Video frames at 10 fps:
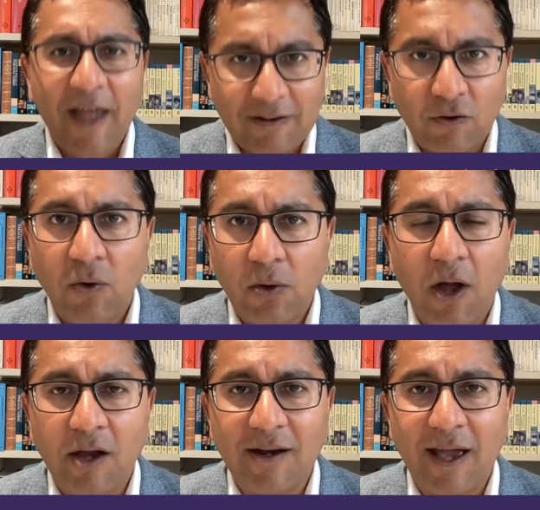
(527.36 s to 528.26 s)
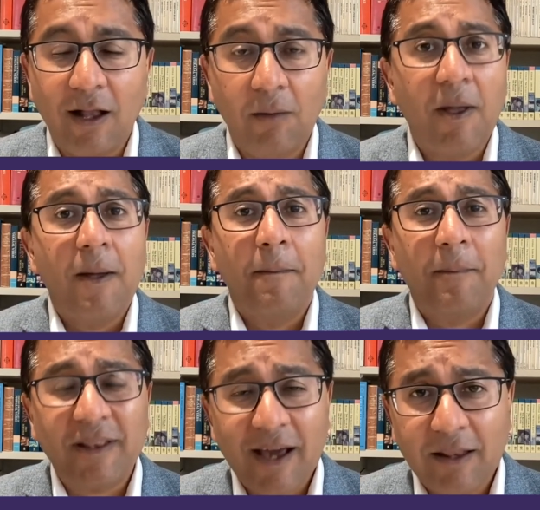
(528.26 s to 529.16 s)
that's all going to help.
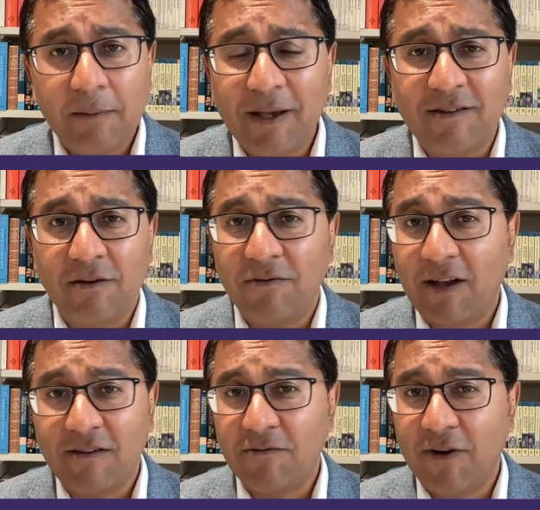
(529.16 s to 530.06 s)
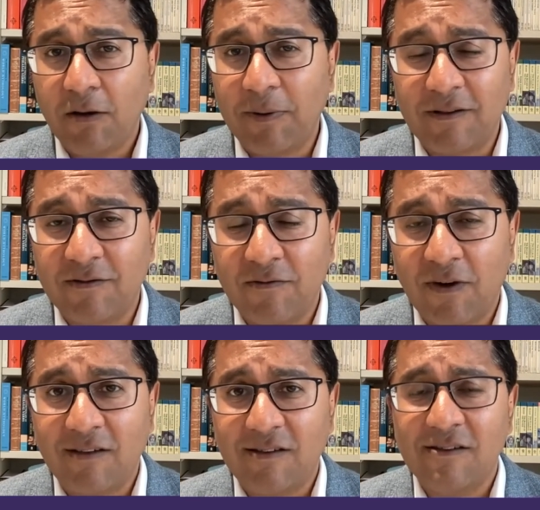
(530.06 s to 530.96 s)
But the other piece of advice and final piece of
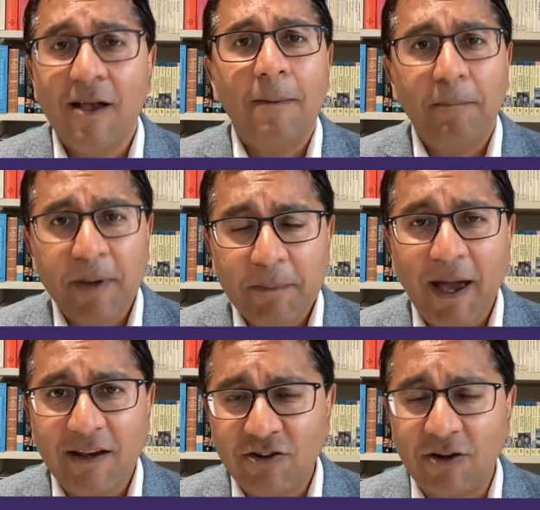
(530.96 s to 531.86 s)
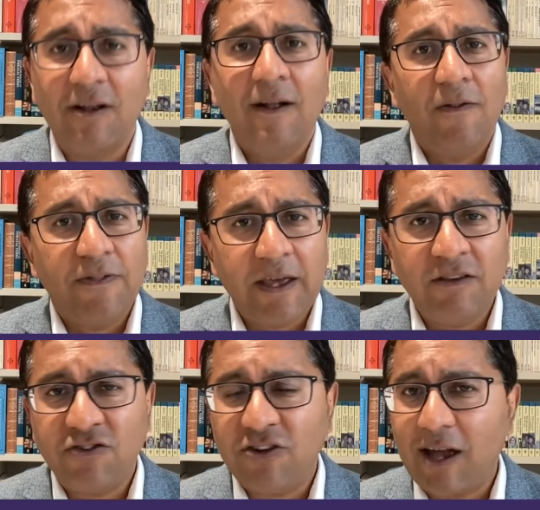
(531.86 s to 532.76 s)
advice is be patient.
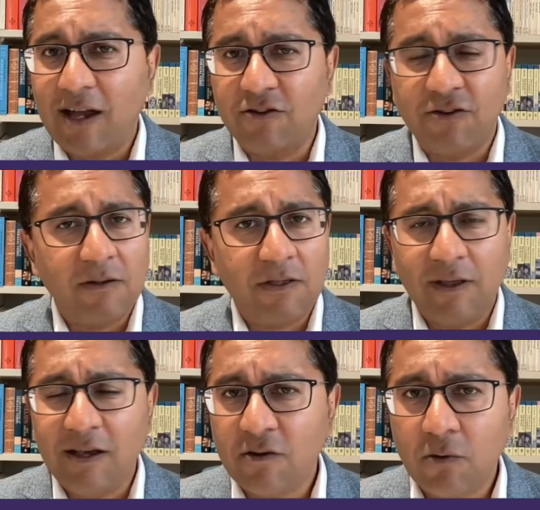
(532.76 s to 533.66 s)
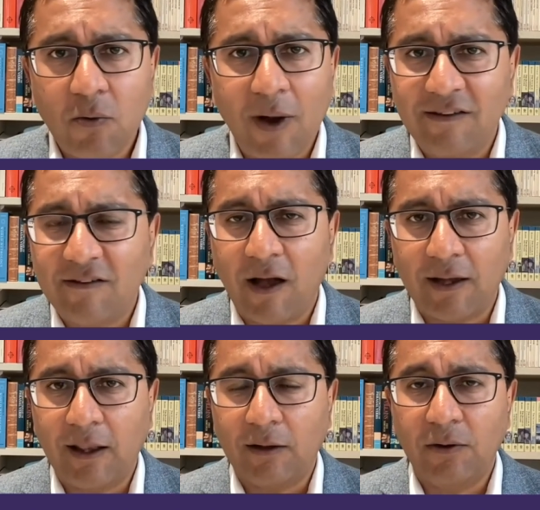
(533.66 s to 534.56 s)
Things change. These are always
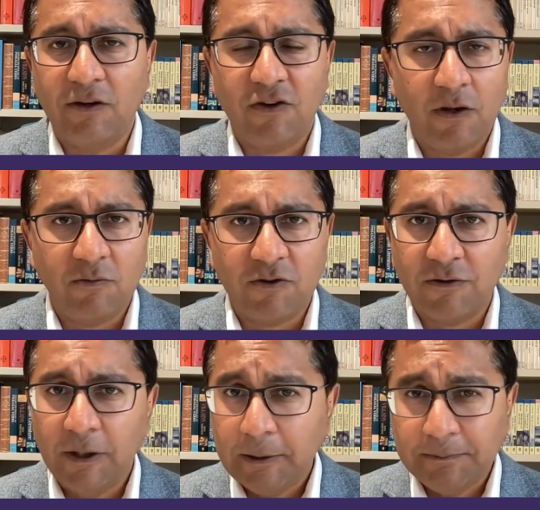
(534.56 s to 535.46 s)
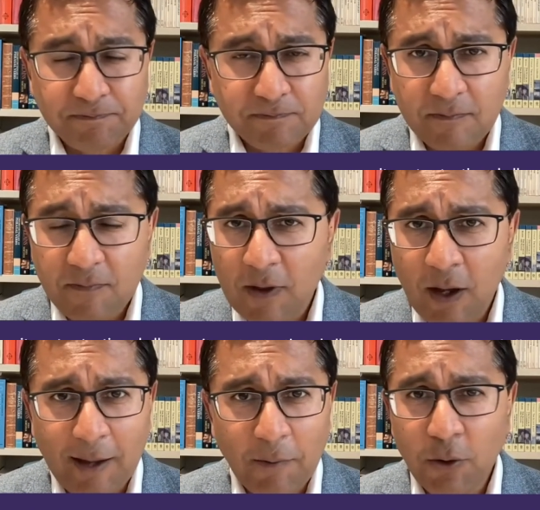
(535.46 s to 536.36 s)
cyclical in terms of
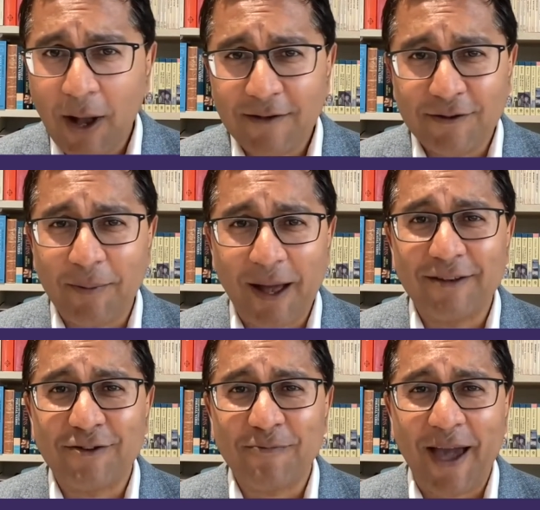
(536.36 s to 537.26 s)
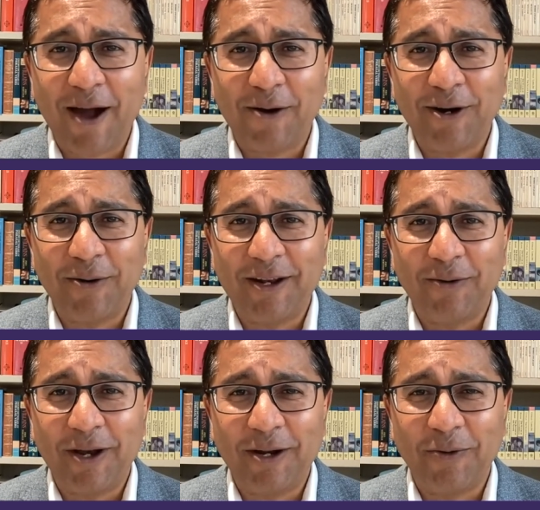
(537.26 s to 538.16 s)
who has the balance of power
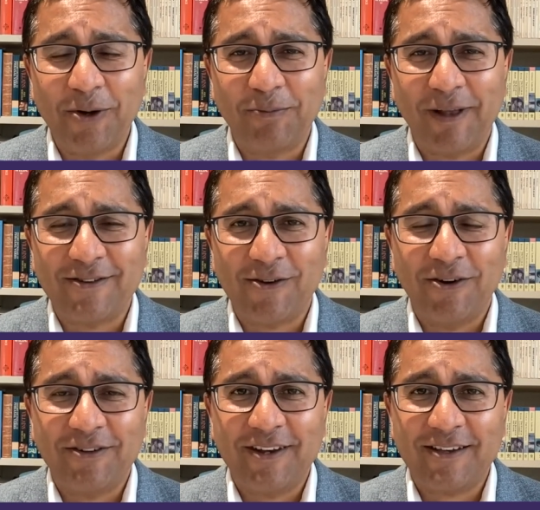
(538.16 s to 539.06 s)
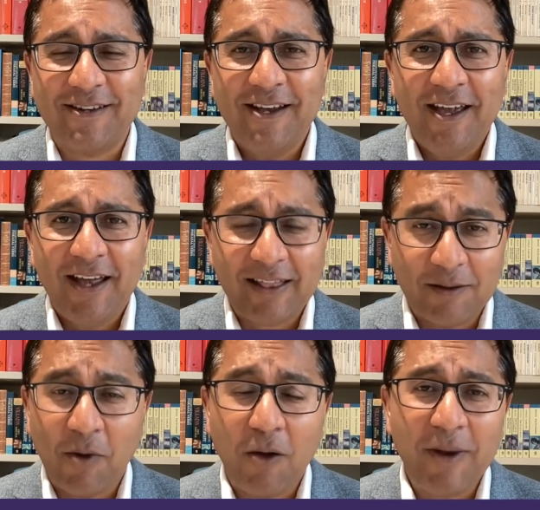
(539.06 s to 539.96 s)
in a workplace context. At
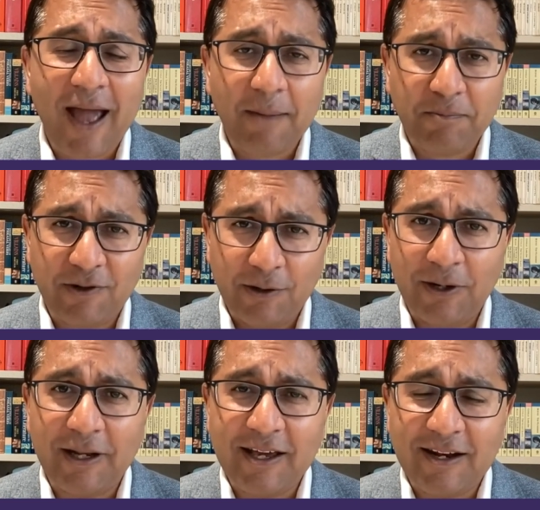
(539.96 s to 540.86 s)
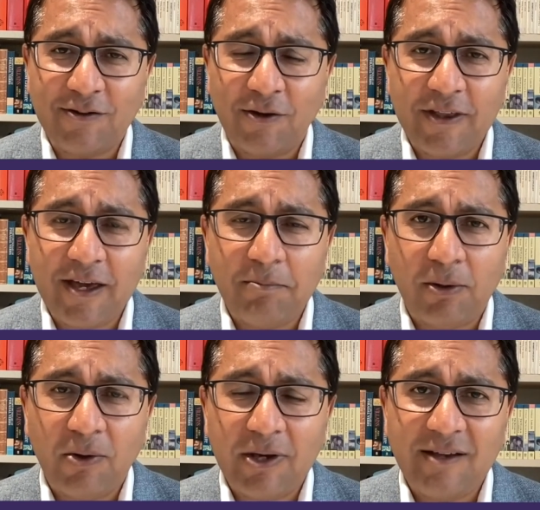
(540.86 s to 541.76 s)
the moment, absolutely, it is on the
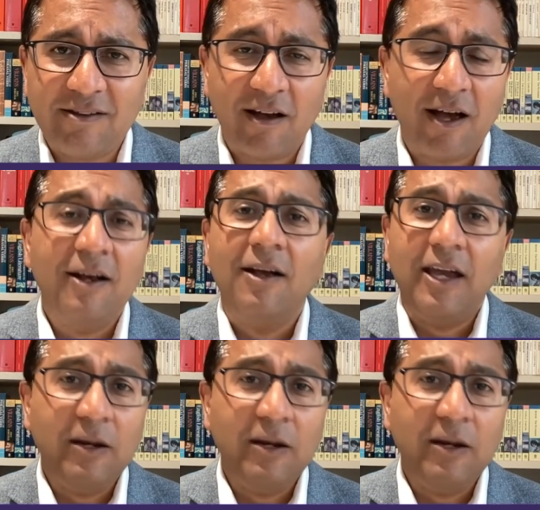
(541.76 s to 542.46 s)
employee side.